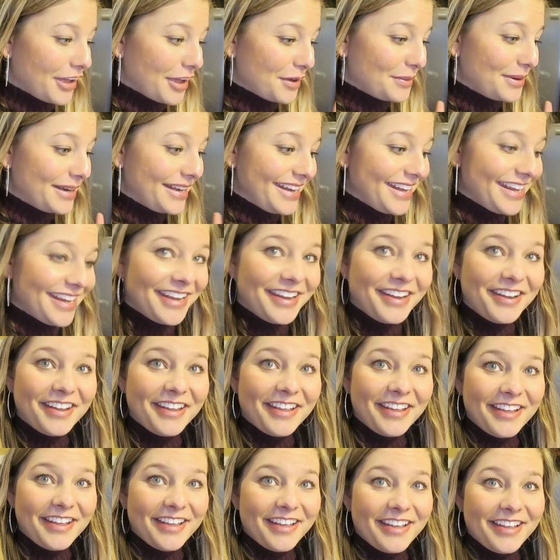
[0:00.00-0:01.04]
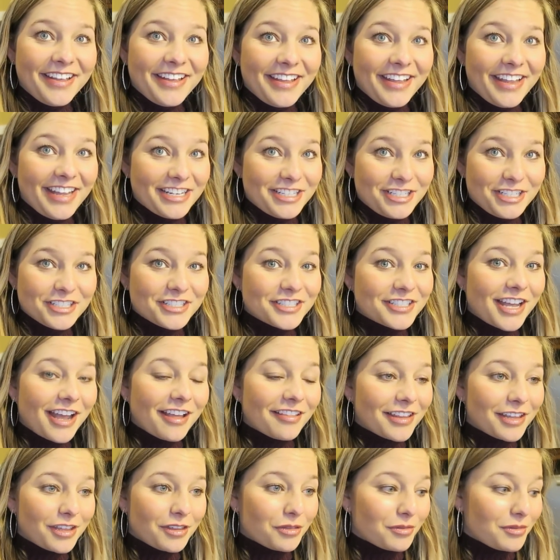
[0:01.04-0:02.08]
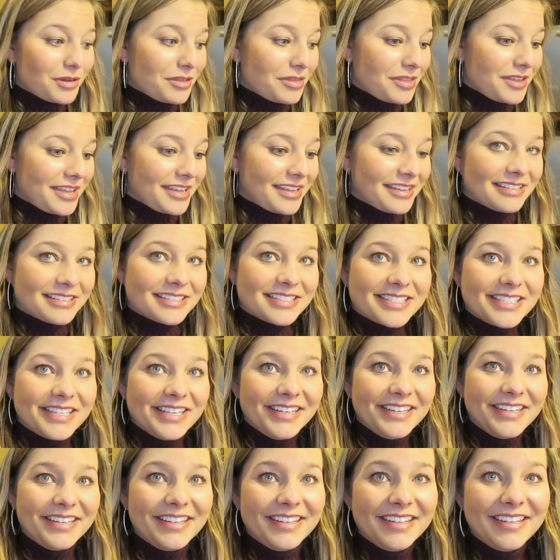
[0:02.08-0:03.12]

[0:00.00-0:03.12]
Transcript: I went in and just got like 3 things.